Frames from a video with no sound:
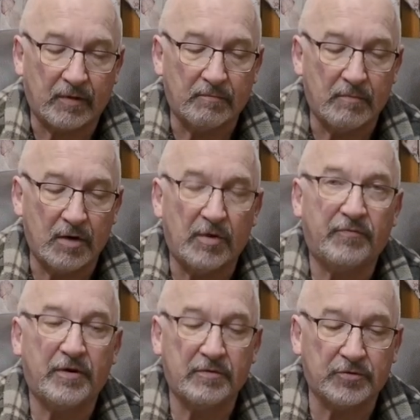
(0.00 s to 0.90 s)
mobile
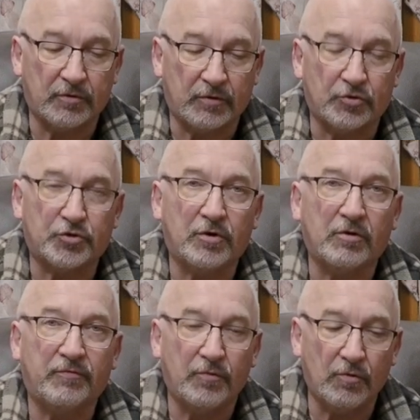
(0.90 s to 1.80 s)
phone sort of
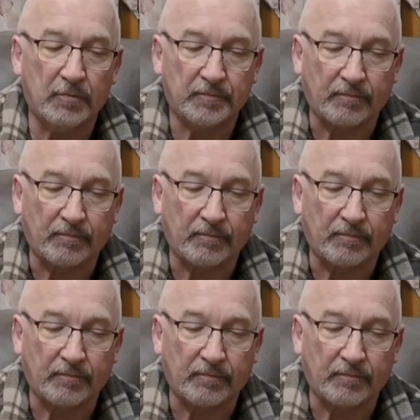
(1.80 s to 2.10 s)
controller for